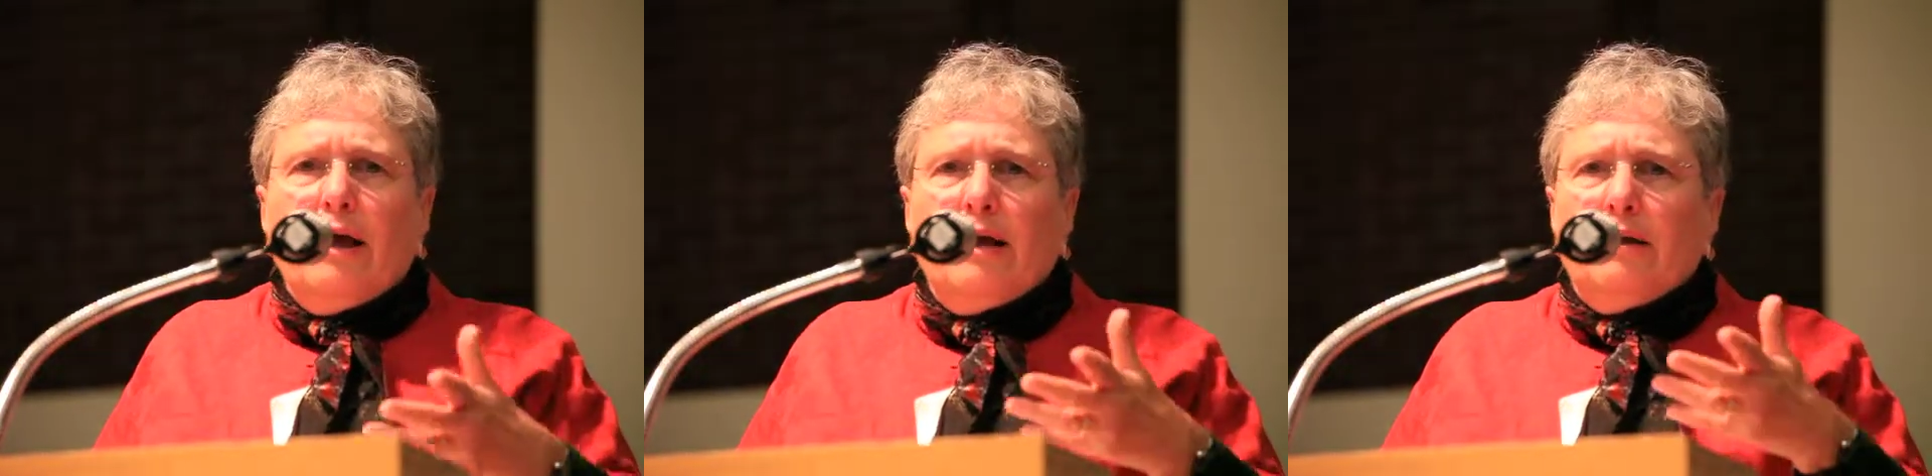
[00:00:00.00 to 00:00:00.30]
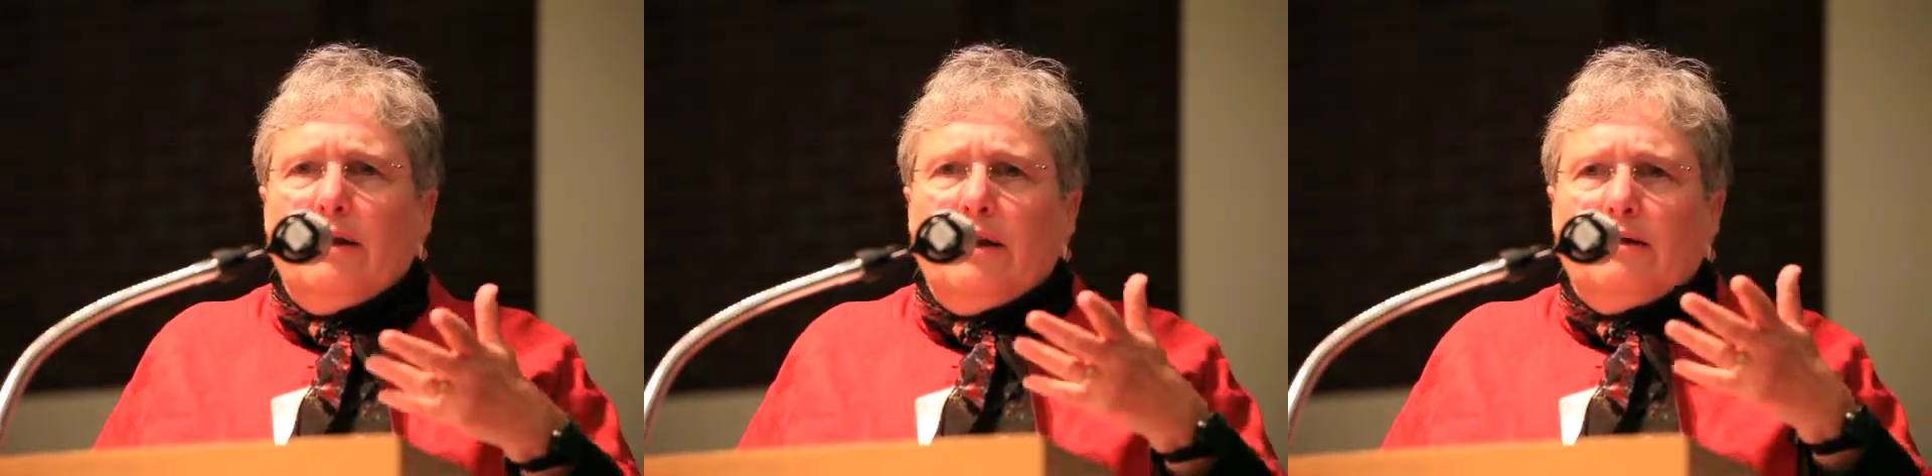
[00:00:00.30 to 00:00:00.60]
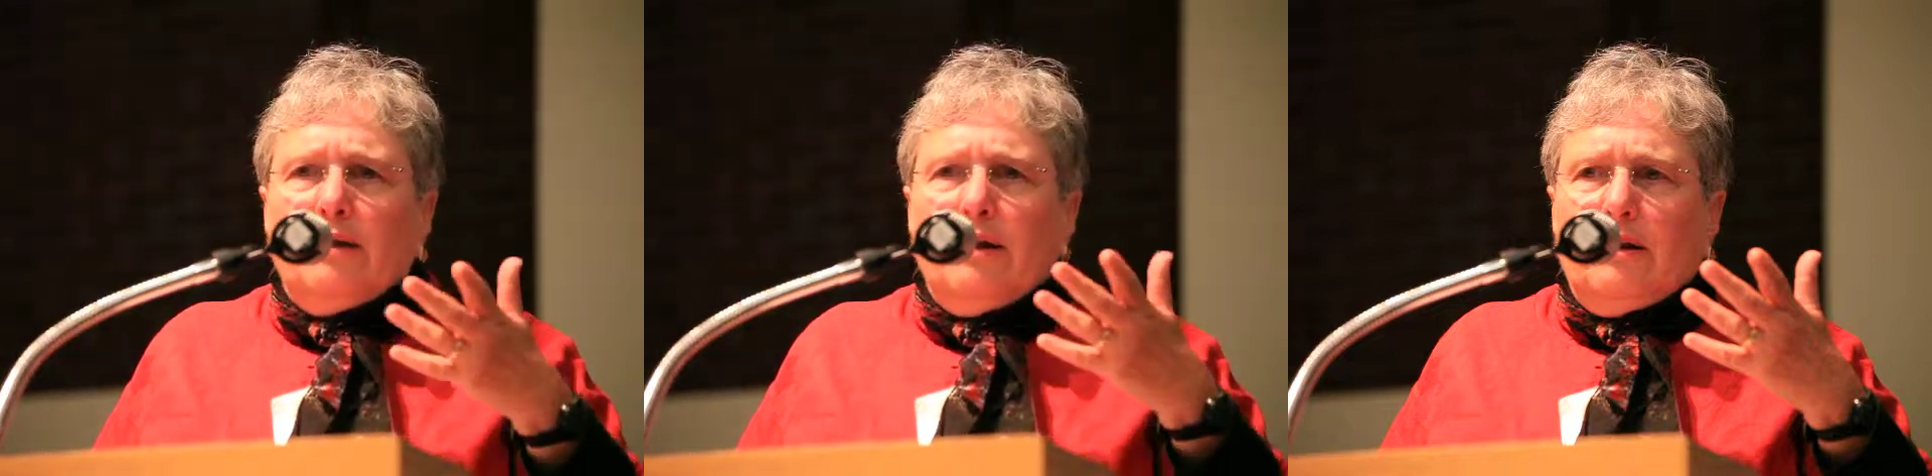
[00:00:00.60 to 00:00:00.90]
It
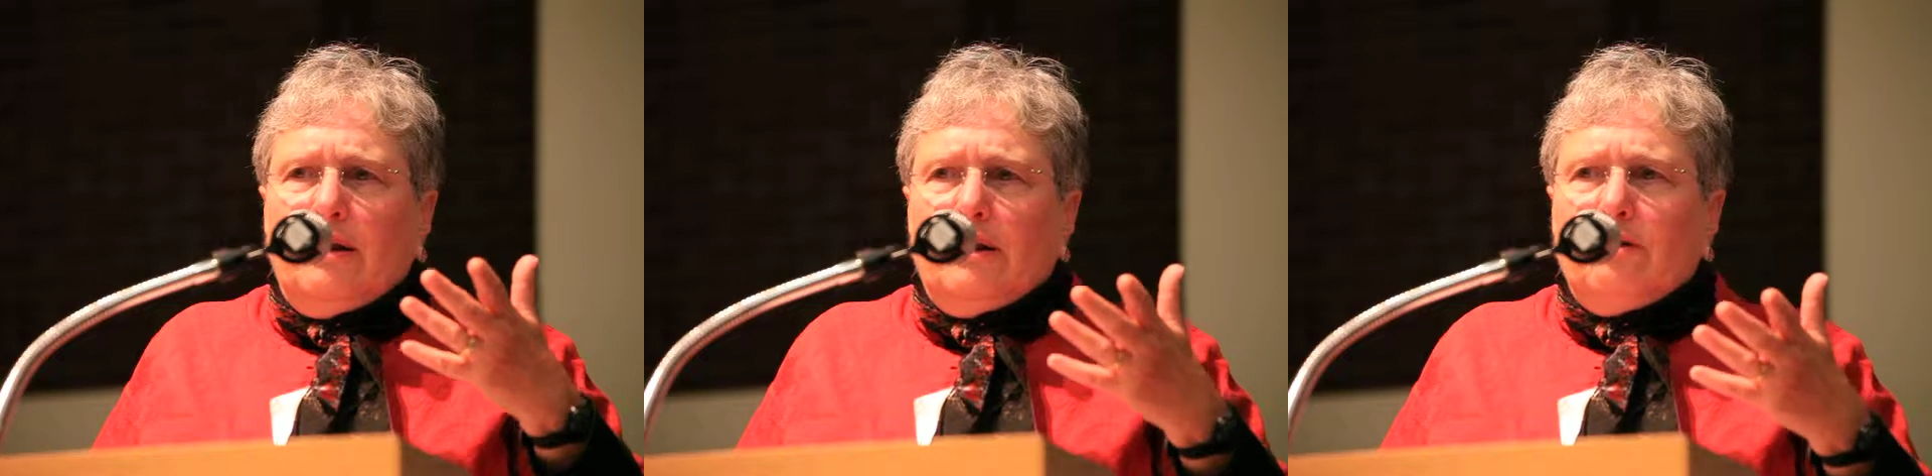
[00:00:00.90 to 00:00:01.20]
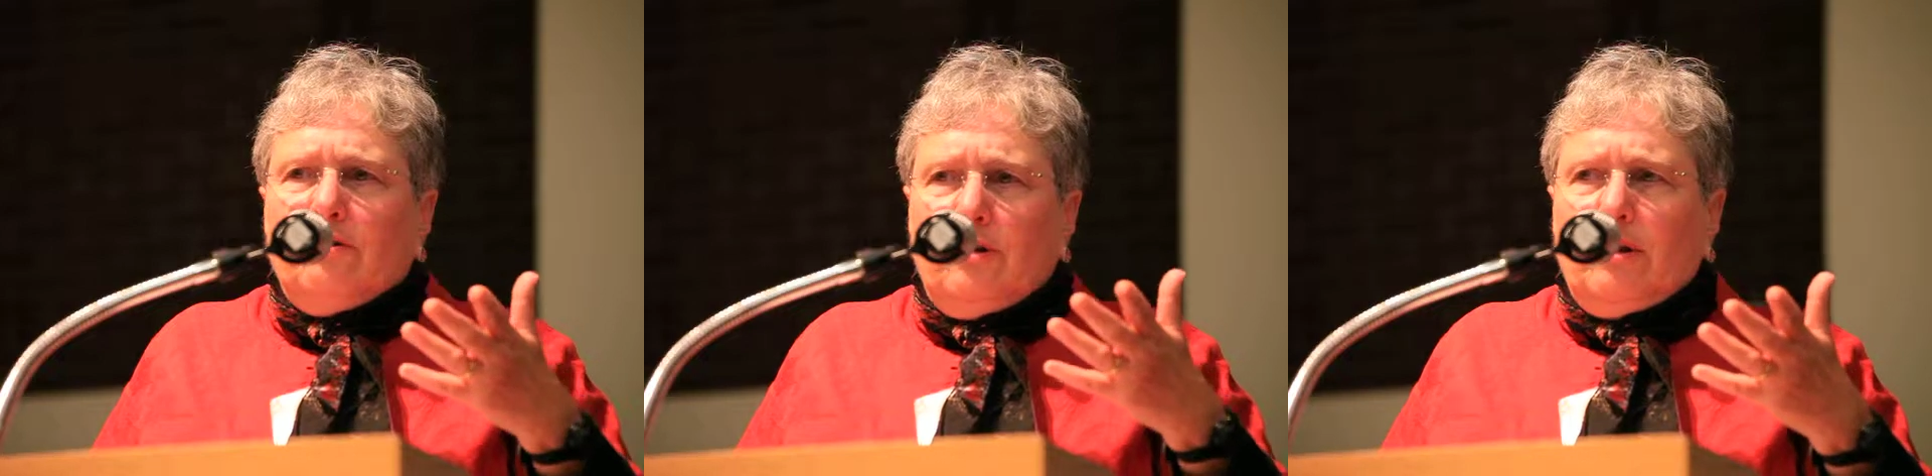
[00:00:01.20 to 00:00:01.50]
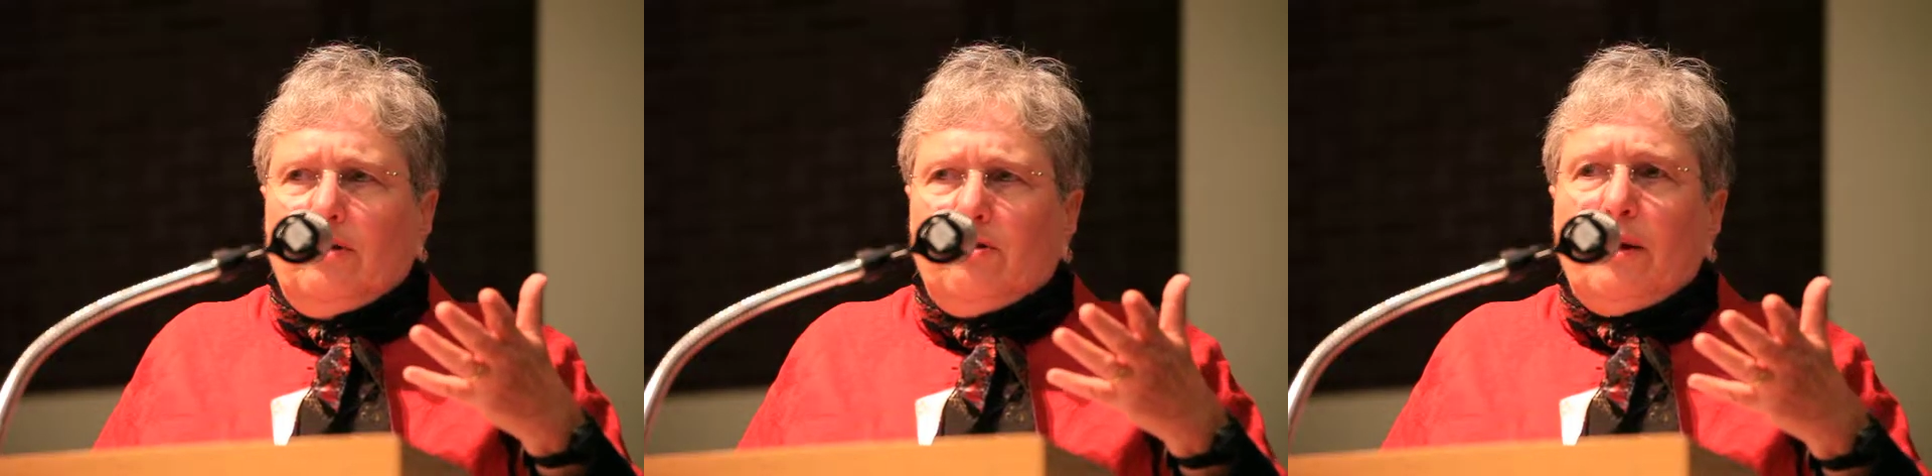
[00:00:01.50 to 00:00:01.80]
is